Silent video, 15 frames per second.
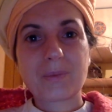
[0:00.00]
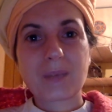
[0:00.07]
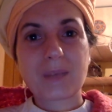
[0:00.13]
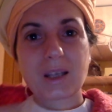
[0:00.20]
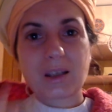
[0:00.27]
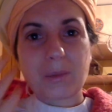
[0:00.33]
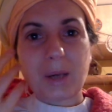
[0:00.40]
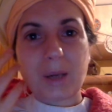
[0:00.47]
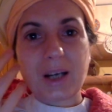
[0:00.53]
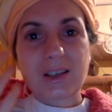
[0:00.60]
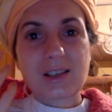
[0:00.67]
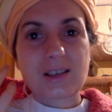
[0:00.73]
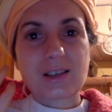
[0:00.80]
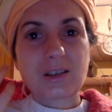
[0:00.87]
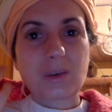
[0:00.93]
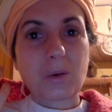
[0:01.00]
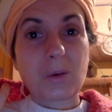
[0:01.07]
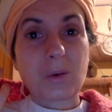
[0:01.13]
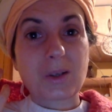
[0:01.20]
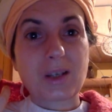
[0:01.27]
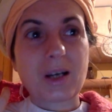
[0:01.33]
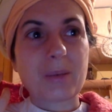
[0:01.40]
And the mind doesn't know
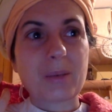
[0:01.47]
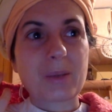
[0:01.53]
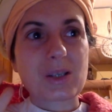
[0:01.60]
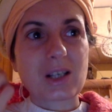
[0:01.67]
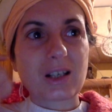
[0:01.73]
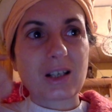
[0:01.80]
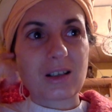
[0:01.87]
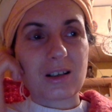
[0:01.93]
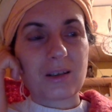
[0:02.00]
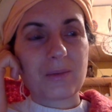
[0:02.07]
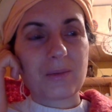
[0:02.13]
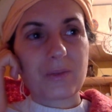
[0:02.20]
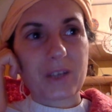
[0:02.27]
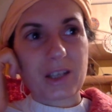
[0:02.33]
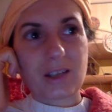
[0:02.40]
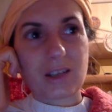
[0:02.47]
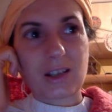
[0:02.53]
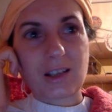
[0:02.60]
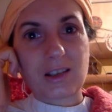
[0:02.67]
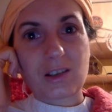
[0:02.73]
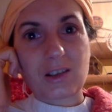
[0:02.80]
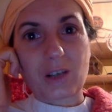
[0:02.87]
what happens either. And
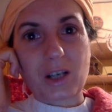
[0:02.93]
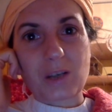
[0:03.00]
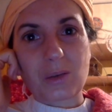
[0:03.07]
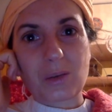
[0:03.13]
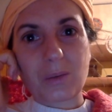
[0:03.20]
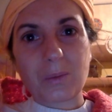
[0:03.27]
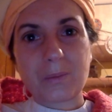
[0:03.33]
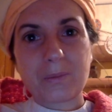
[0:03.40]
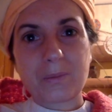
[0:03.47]
then it tries to